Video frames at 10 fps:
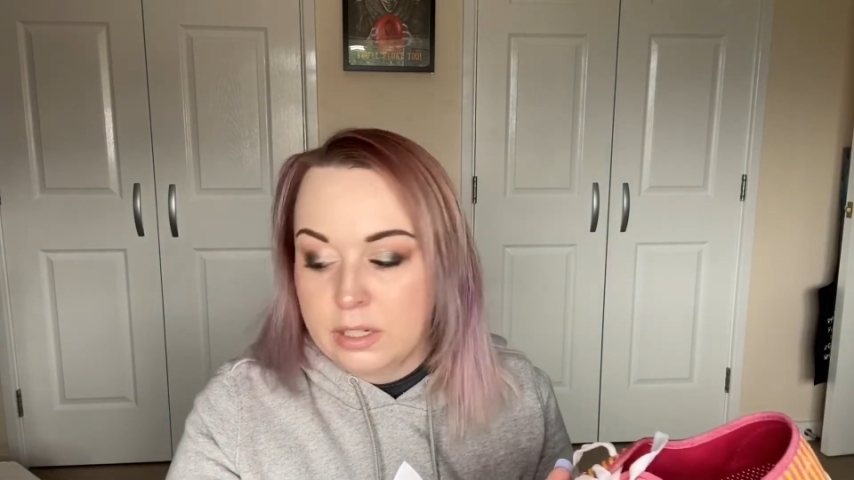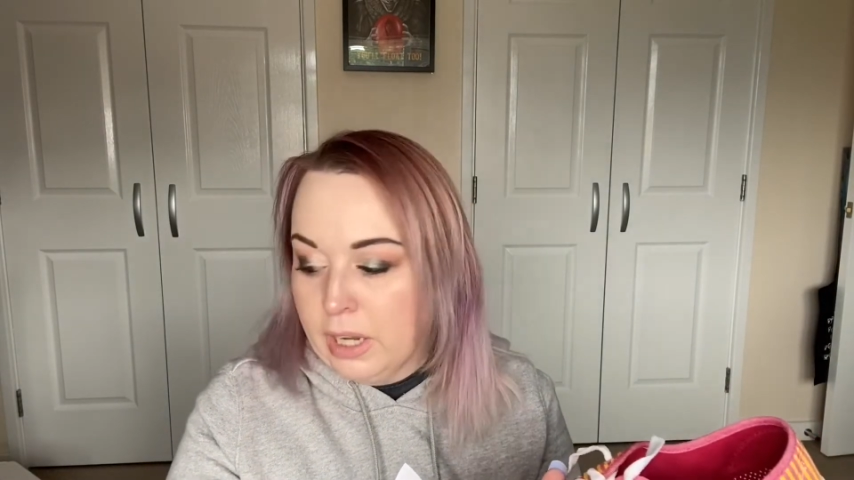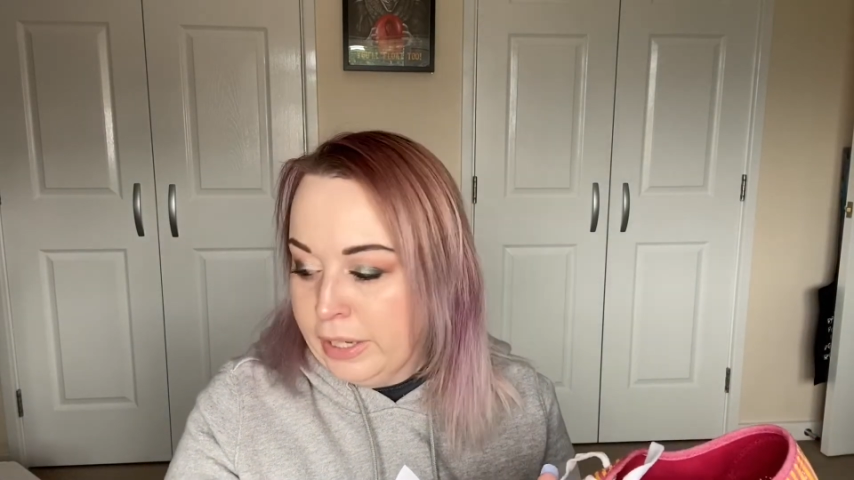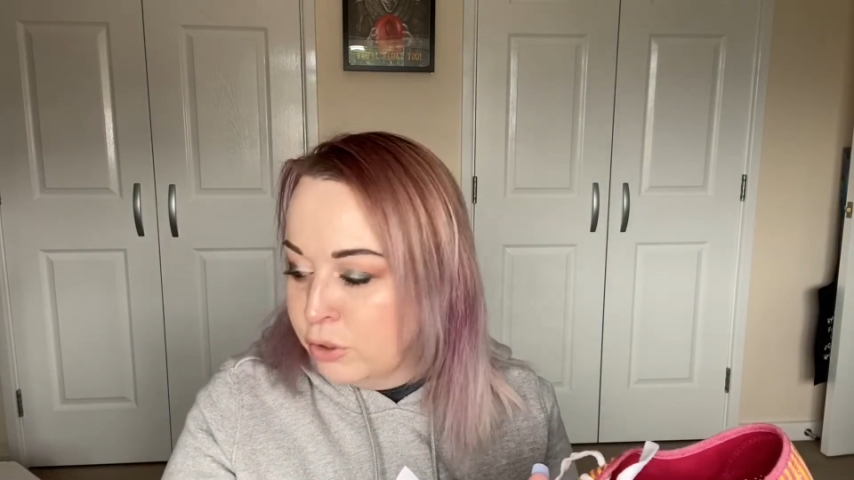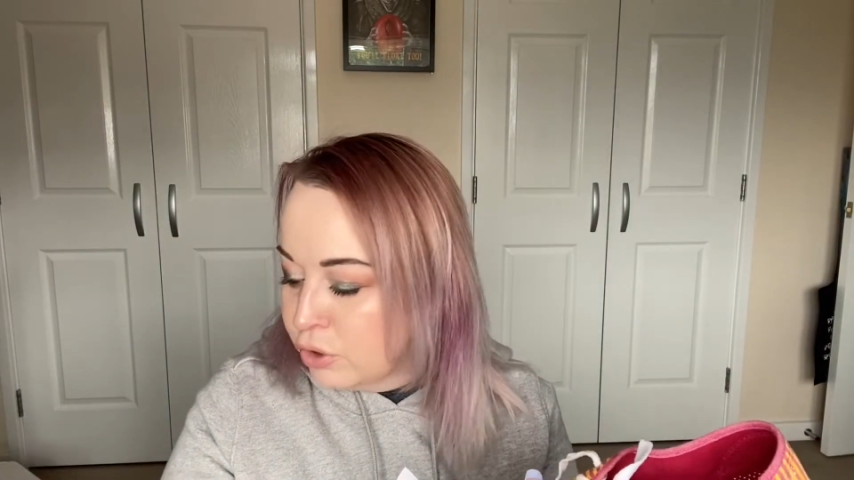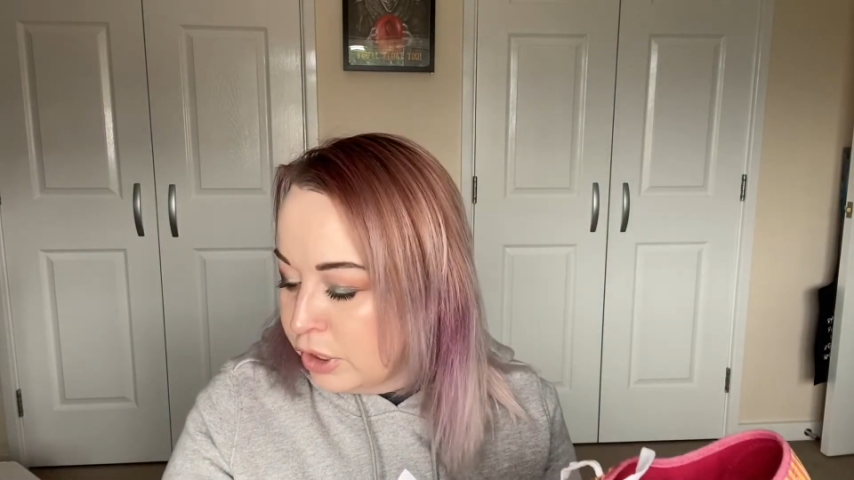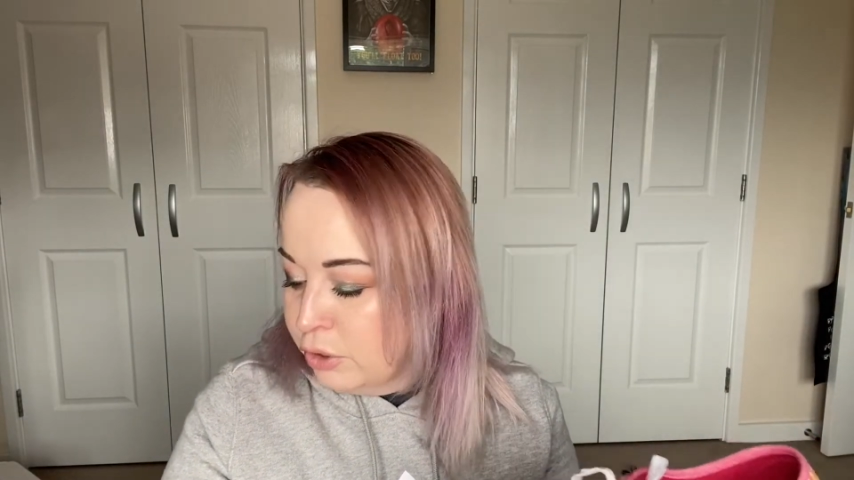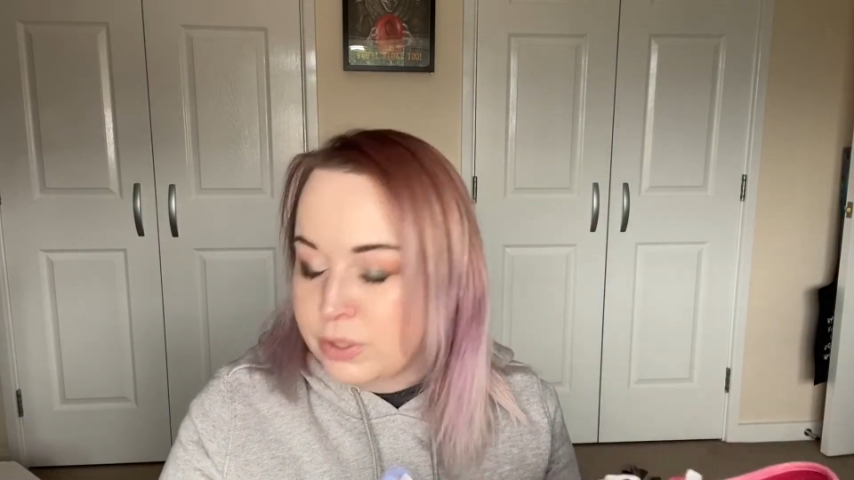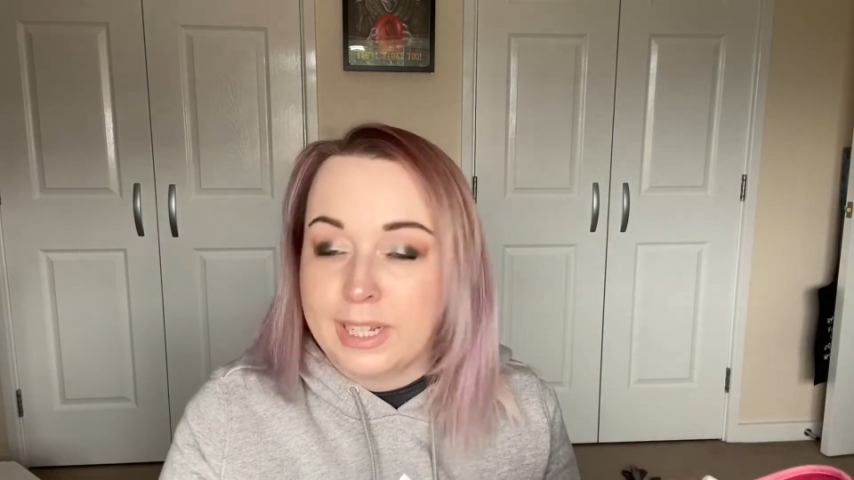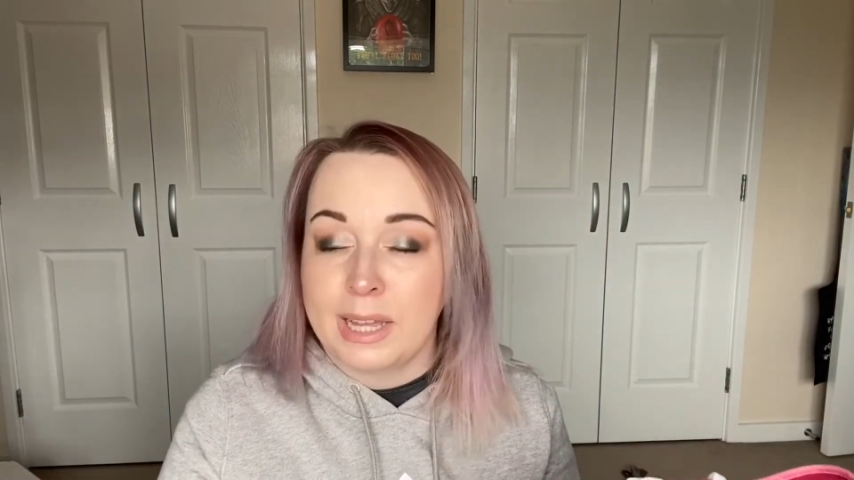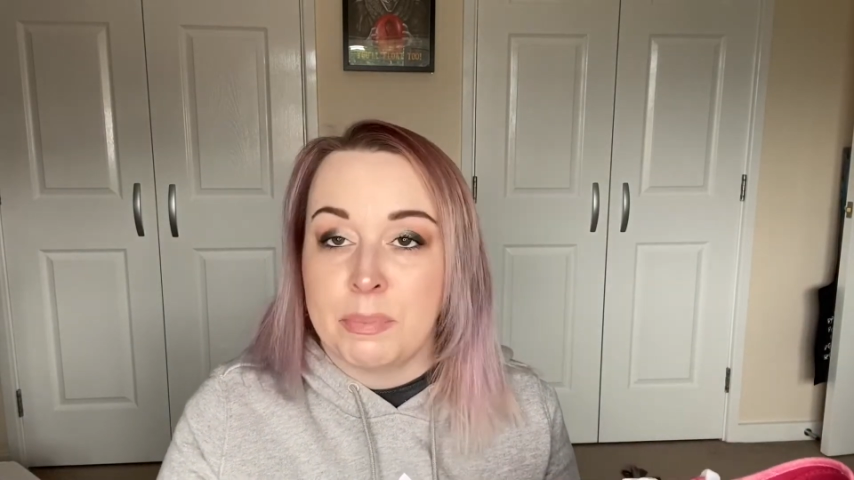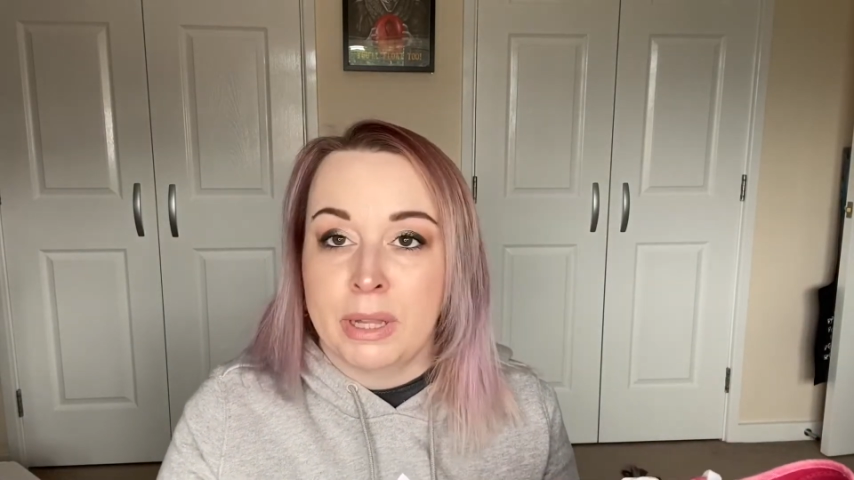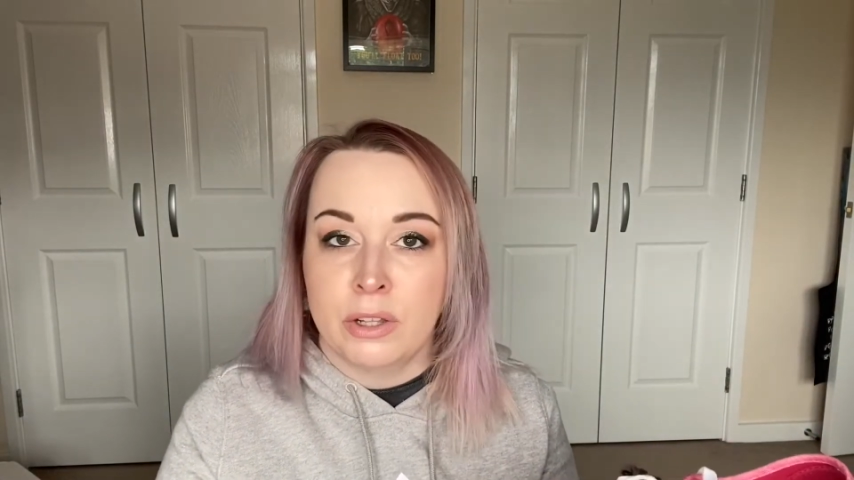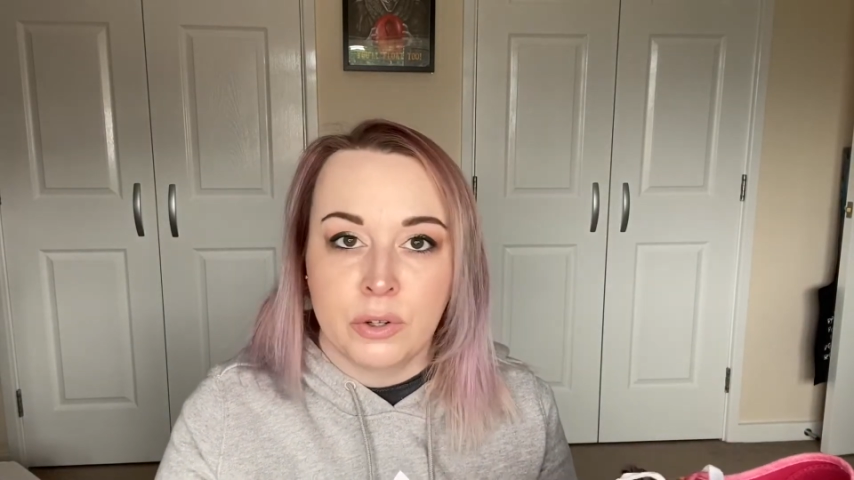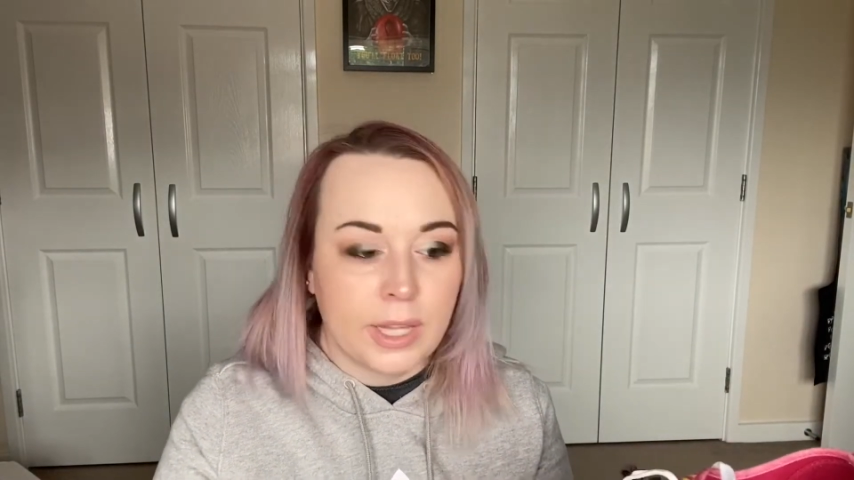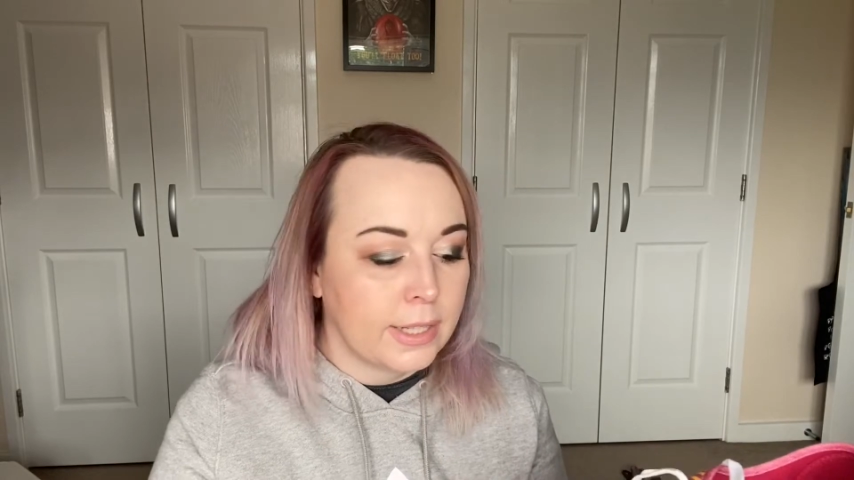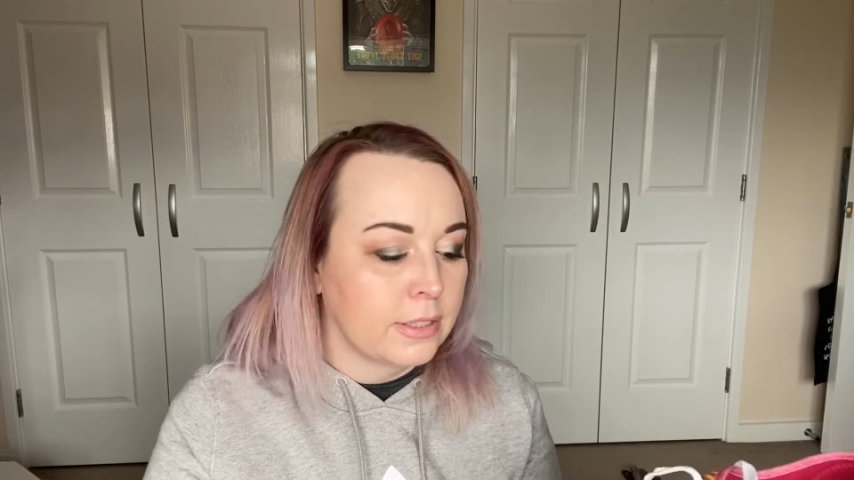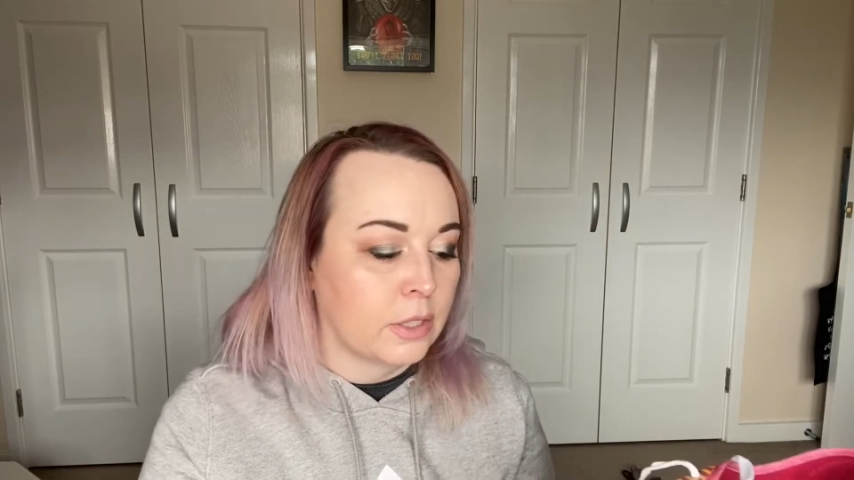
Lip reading: I usually use like a pillowcase,